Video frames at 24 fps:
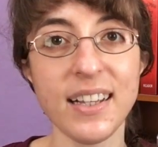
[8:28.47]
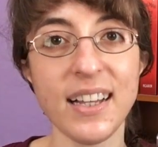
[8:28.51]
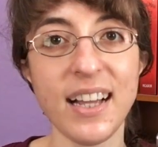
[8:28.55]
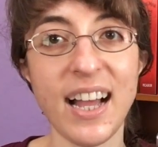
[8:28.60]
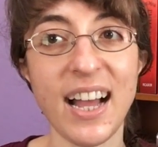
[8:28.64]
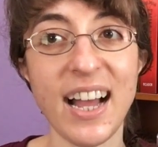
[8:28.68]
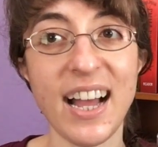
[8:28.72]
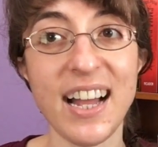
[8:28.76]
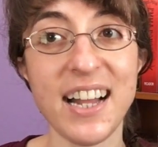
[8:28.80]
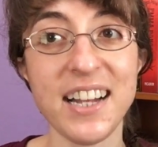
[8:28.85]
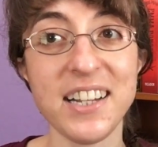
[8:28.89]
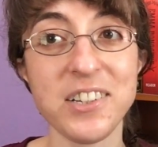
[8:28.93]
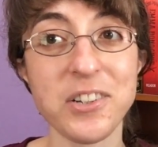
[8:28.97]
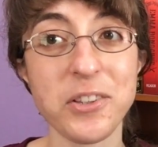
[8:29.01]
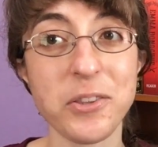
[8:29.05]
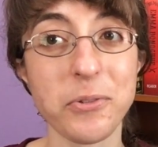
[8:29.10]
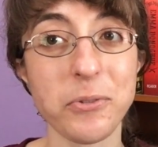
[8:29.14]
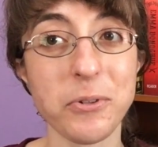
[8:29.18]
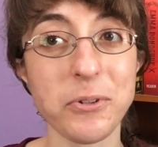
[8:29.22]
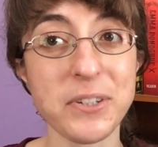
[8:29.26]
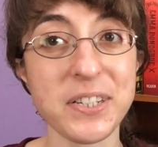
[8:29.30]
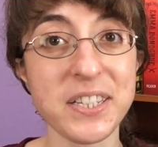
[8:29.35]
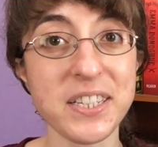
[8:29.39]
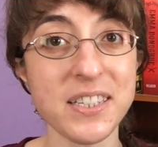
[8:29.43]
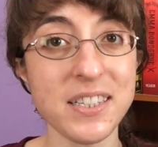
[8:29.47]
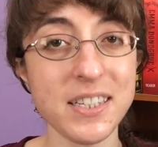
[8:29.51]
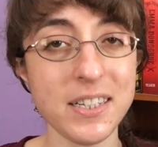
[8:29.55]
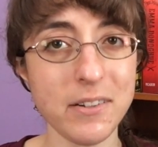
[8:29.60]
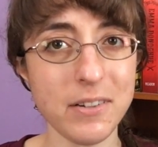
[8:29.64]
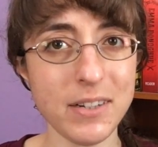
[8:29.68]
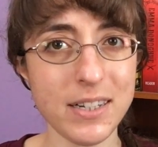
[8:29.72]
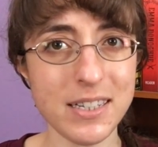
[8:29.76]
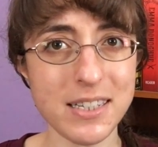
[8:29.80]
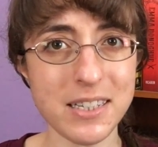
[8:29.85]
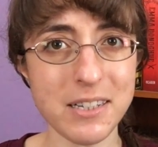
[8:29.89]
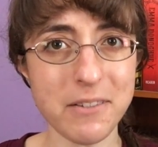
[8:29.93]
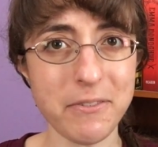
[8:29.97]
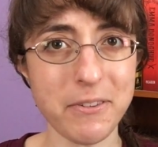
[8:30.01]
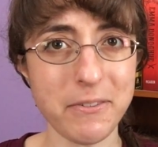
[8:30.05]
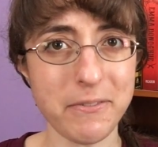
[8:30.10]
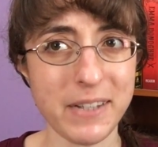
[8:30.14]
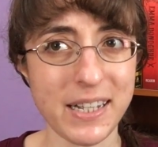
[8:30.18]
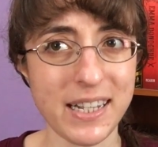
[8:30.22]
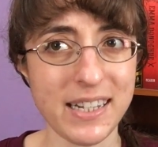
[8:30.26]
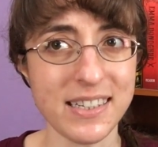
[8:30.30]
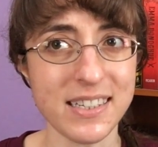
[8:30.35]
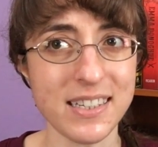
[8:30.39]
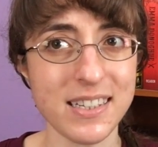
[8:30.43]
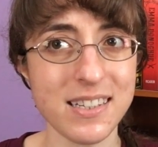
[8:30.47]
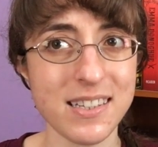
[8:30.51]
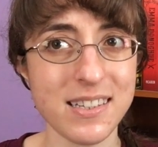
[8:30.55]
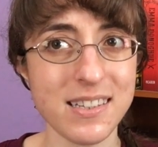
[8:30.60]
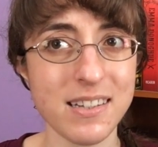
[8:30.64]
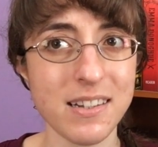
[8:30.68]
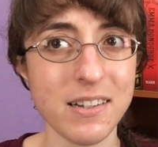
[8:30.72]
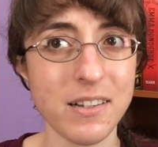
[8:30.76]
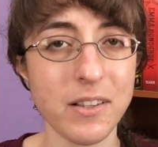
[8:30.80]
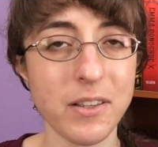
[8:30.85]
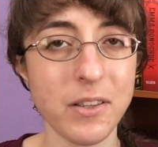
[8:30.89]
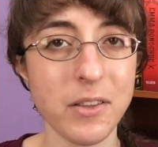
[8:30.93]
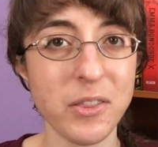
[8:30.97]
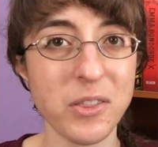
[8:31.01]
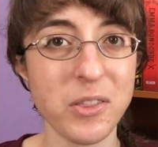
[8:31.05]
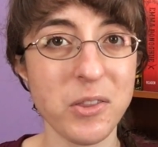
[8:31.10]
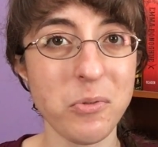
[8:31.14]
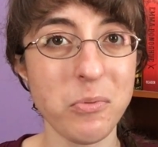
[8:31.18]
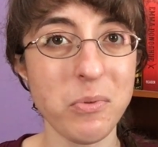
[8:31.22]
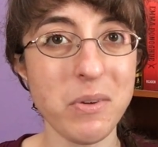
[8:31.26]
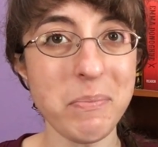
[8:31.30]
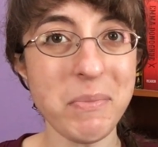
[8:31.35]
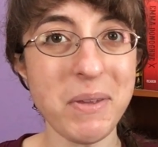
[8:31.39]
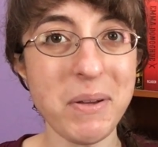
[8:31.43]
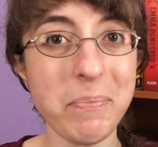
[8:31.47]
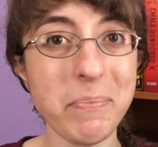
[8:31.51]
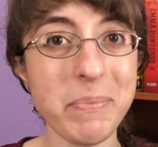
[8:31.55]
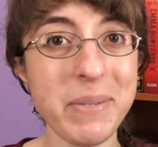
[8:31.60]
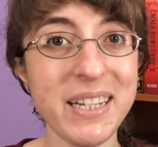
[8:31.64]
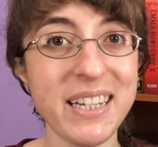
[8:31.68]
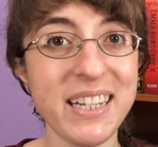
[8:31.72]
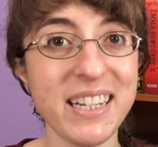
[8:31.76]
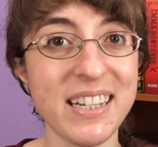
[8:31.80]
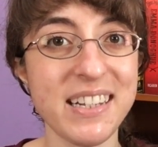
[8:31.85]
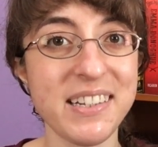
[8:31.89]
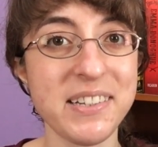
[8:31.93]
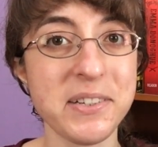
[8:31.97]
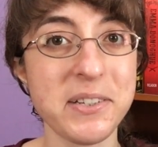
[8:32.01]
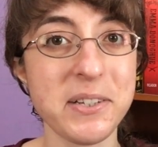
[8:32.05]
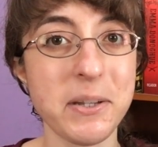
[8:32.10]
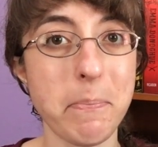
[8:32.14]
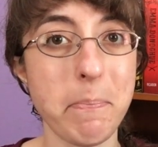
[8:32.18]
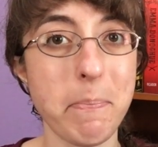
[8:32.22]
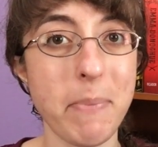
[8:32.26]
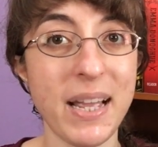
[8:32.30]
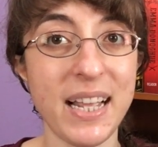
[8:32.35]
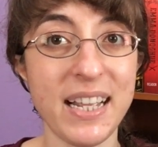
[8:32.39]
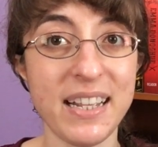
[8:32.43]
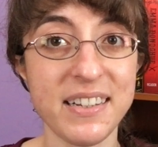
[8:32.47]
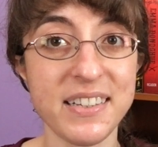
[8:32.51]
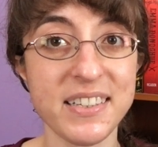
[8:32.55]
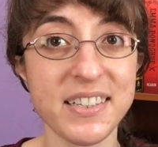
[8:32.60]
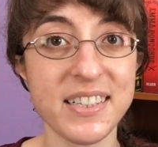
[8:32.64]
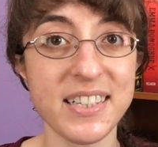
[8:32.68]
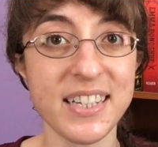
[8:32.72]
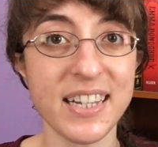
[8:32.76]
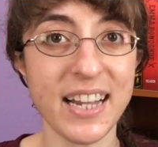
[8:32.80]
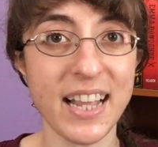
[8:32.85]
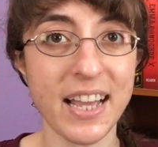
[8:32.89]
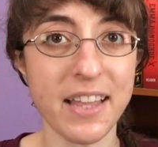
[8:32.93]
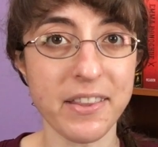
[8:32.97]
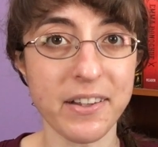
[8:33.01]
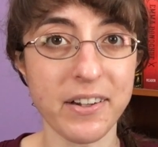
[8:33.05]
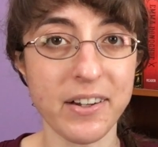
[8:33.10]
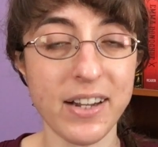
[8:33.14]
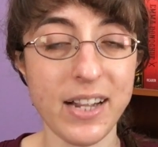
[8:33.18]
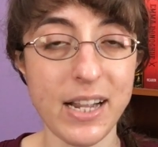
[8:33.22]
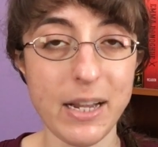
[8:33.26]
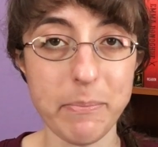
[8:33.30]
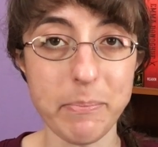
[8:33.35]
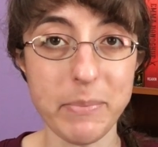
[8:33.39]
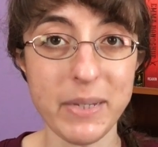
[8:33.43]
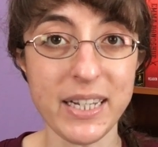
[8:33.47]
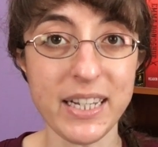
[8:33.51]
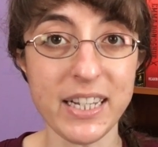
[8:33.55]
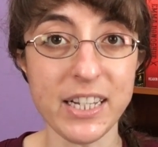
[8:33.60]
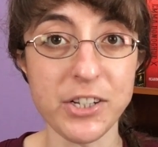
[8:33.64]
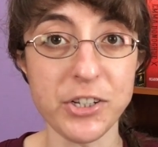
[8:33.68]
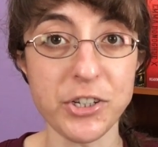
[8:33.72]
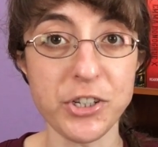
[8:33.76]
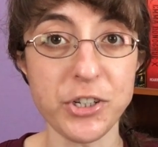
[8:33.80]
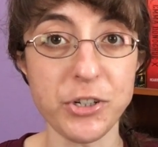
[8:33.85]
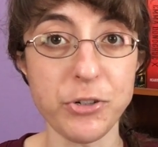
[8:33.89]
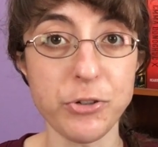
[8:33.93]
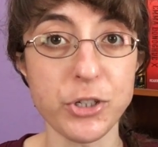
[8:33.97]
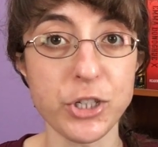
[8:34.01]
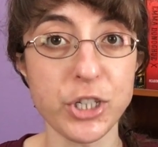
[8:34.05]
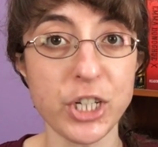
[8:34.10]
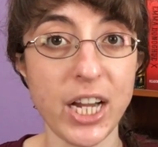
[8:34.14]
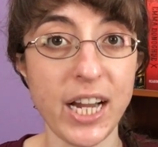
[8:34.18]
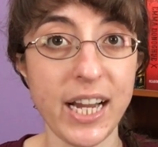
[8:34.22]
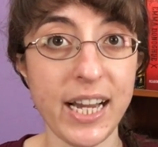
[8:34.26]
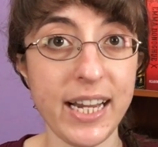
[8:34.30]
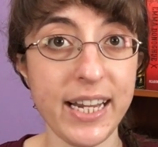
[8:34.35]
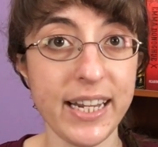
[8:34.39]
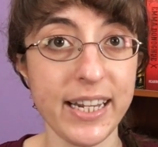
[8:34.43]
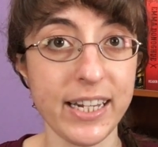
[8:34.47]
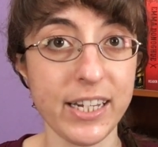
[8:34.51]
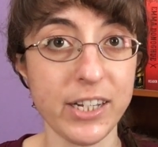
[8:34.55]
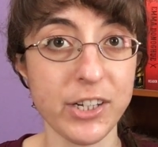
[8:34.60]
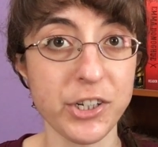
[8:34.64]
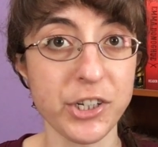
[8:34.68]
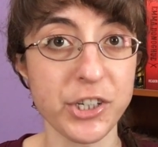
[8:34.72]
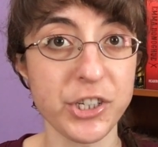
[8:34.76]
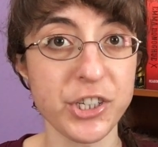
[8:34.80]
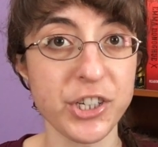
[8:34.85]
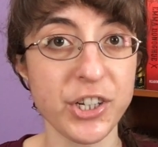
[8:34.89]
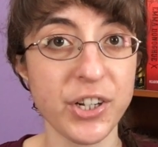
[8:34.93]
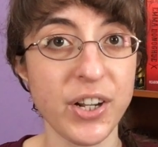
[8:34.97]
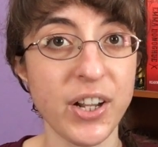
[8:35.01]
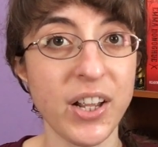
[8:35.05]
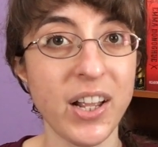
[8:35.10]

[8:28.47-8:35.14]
And through a series of events, the women begin to band together and begin to change